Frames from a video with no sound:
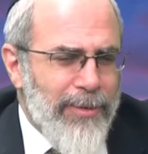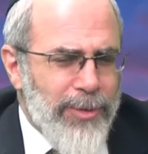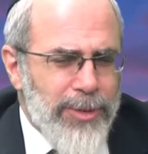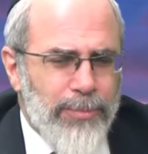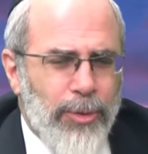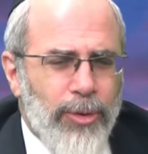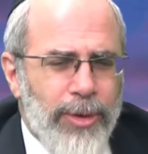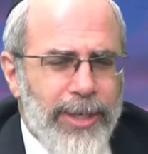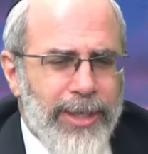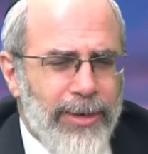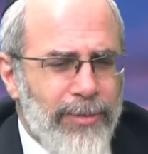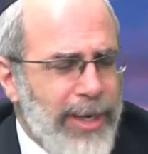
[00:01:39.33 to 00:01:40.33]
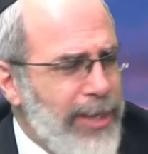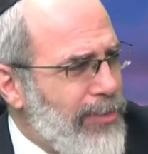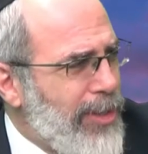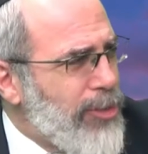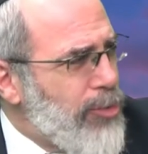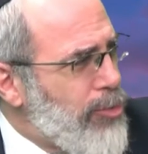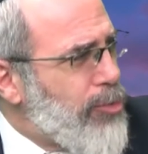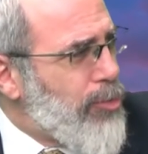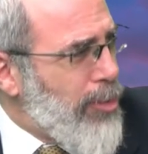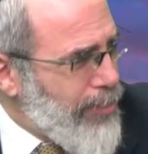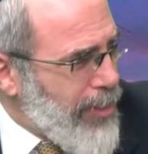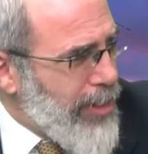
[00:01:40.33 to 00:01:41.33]
was born in a rather
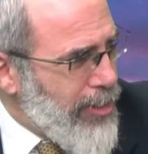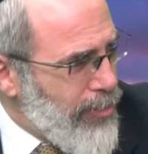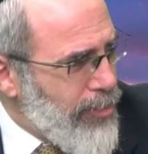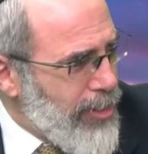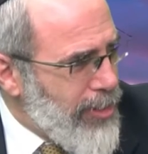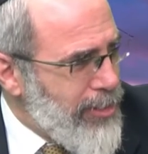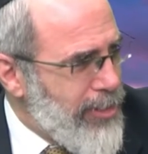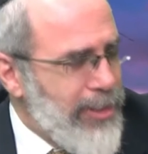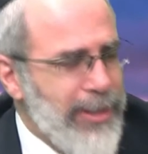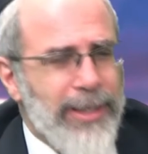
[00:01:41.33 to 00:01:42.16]
unusual part of the world,